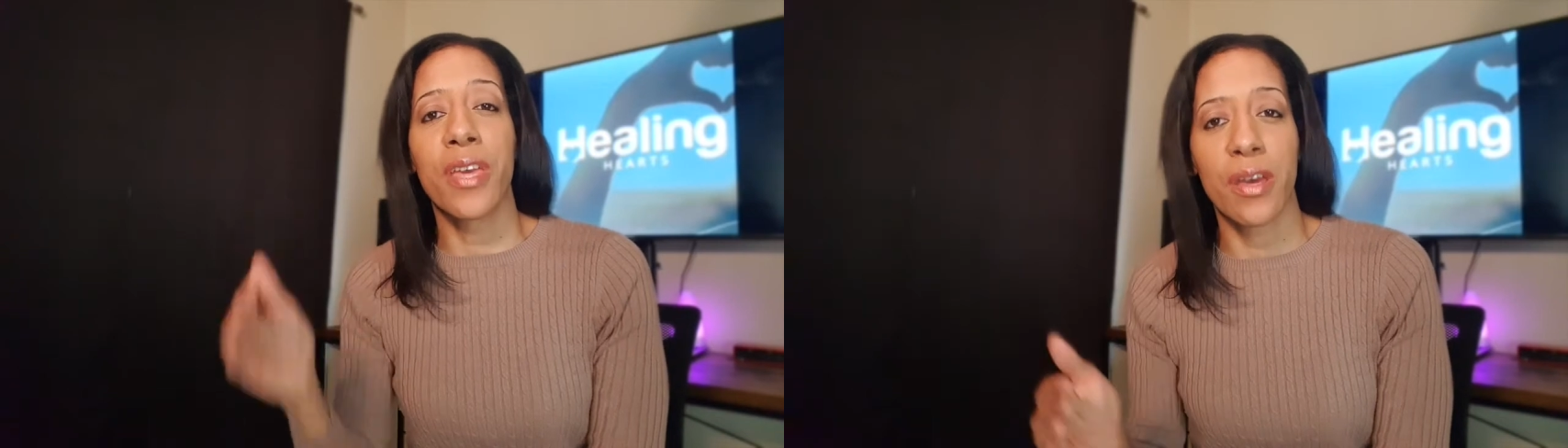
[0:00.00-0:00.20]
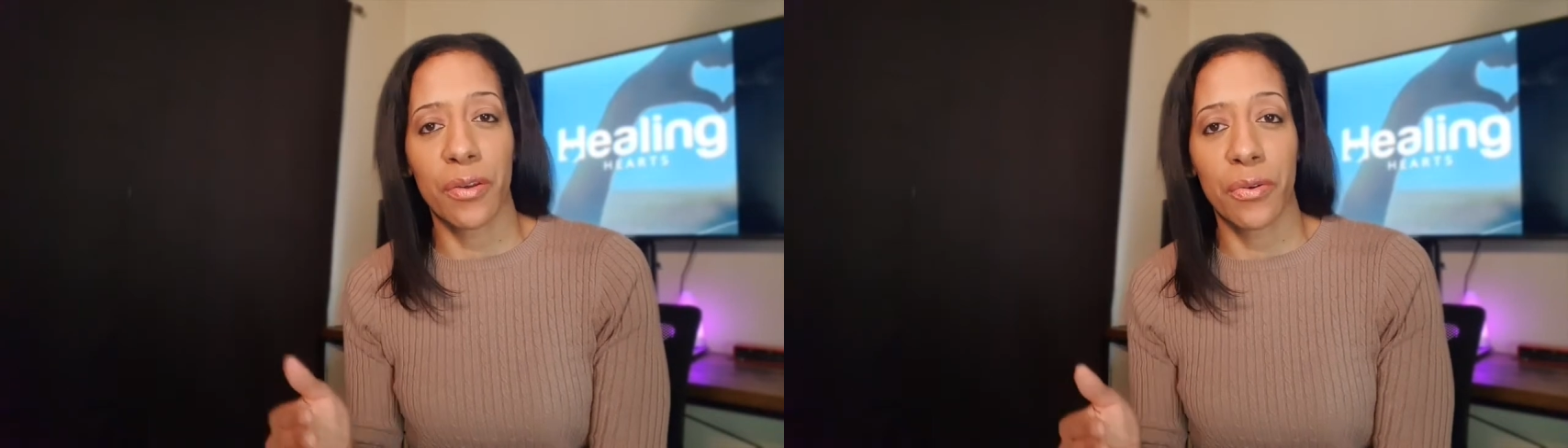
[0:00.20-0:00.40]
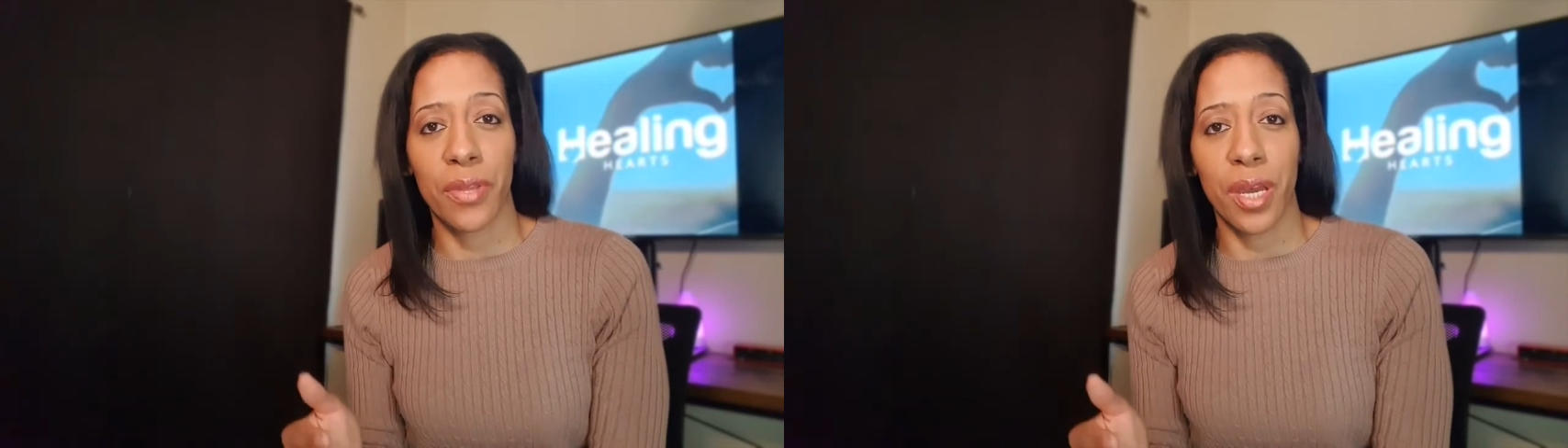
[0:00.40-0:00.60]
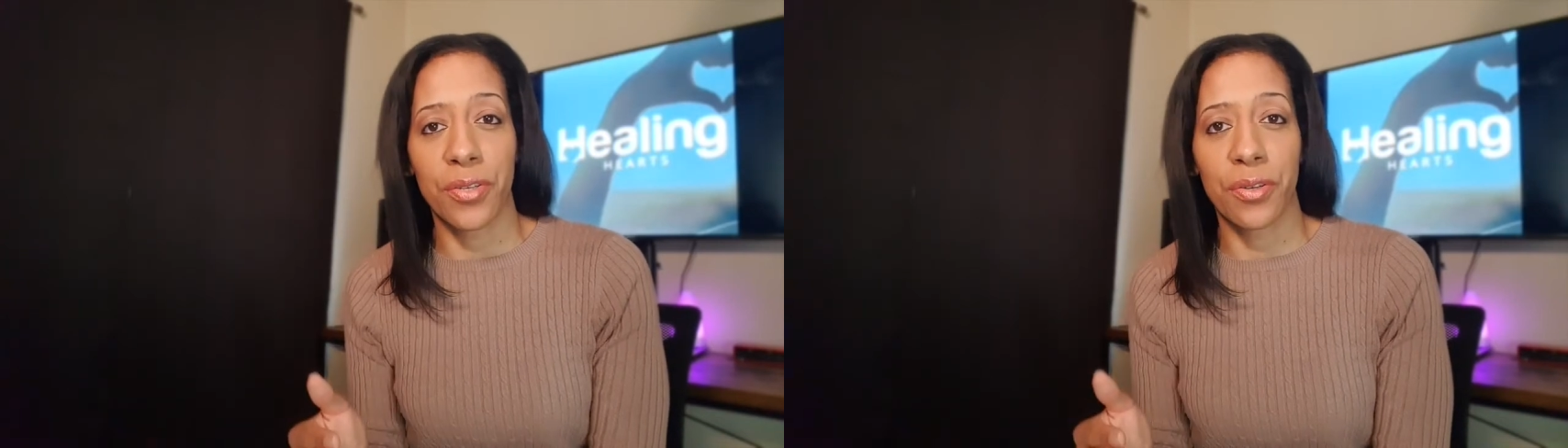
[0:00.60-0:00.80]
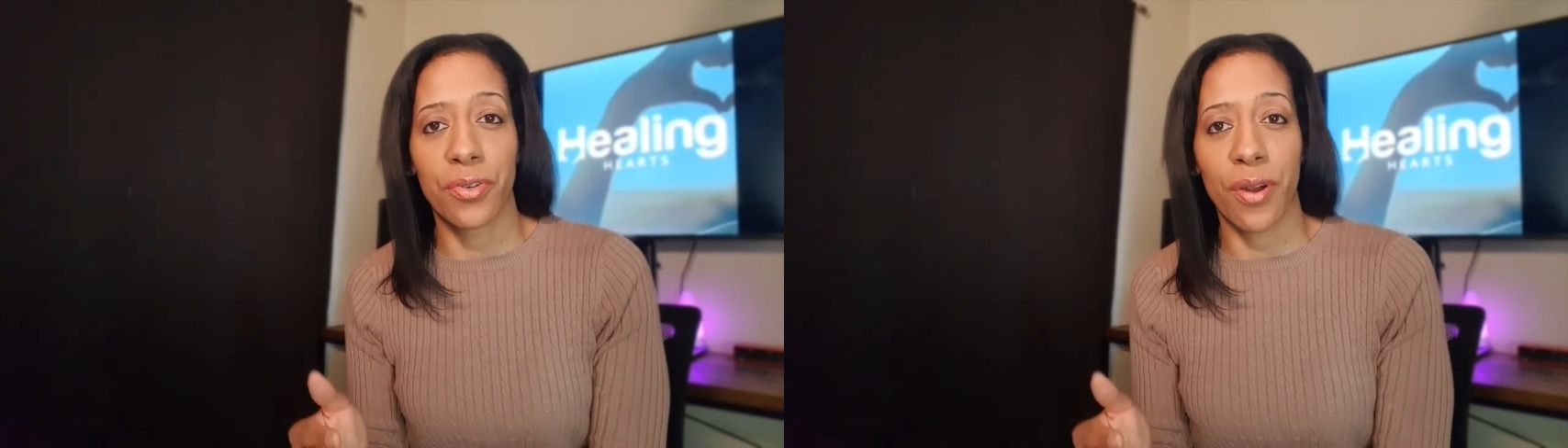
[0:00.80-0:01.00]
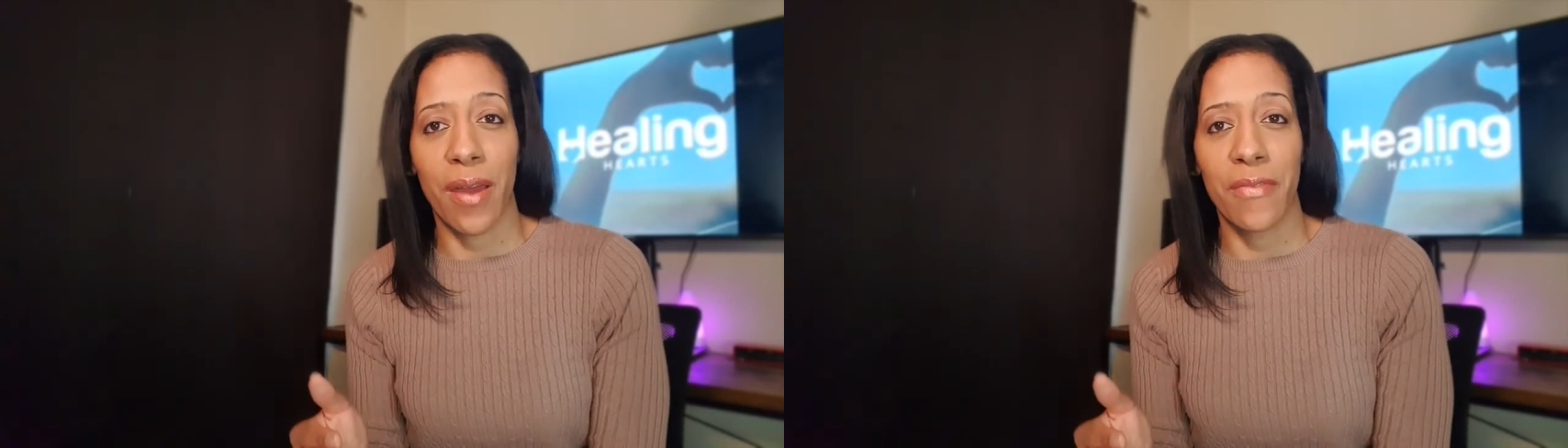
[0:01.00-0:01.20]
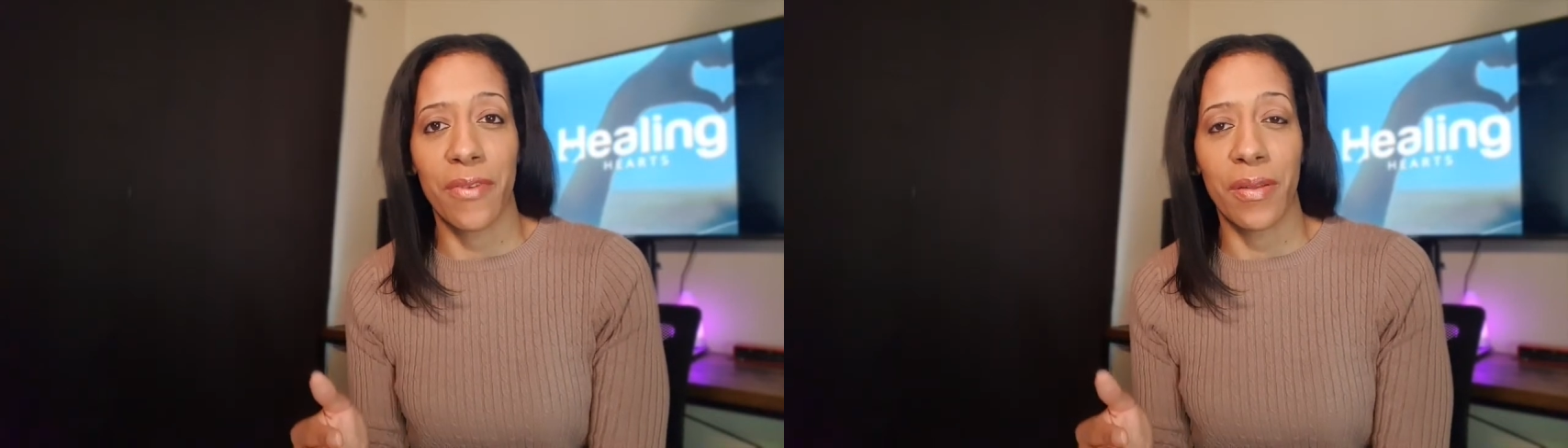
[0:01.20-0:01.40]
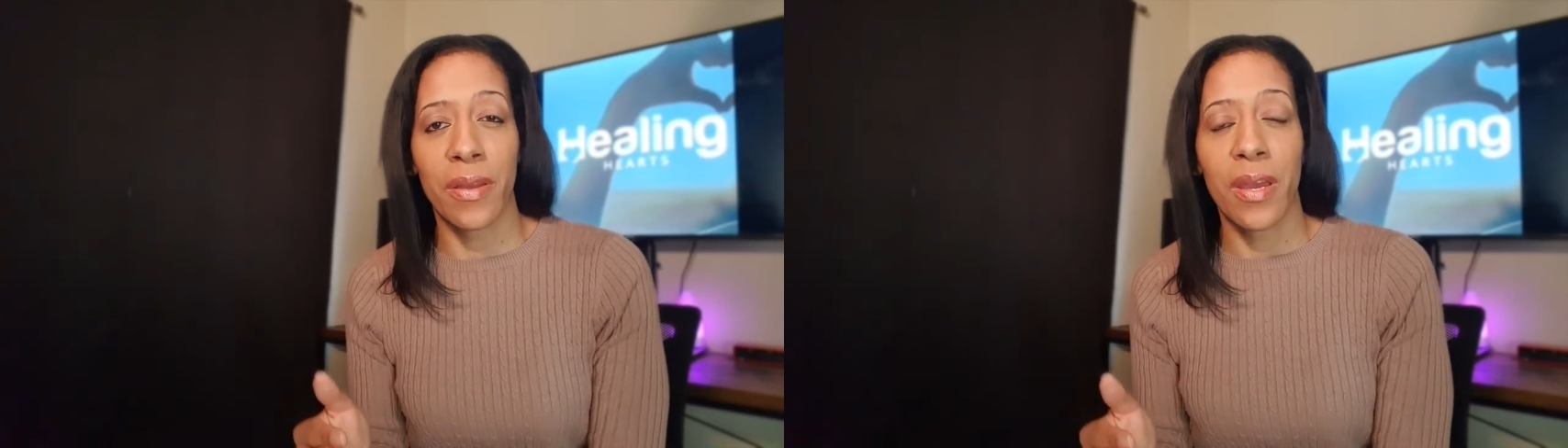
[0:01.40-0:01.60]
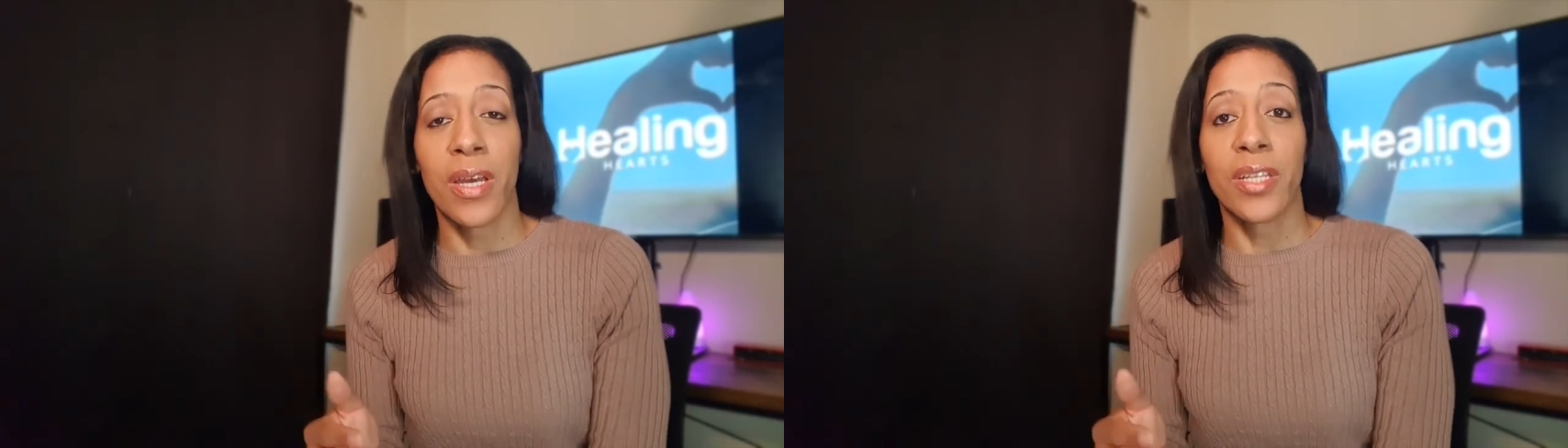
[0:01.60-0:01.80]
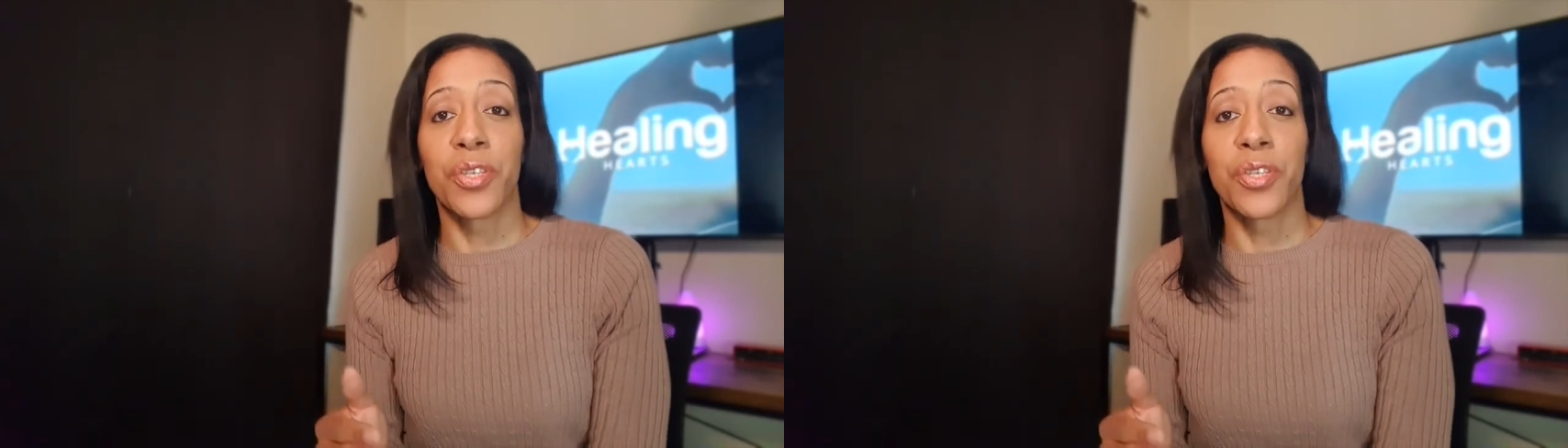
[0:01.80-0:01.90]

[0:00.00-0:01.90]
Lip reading: vehicle that you're driving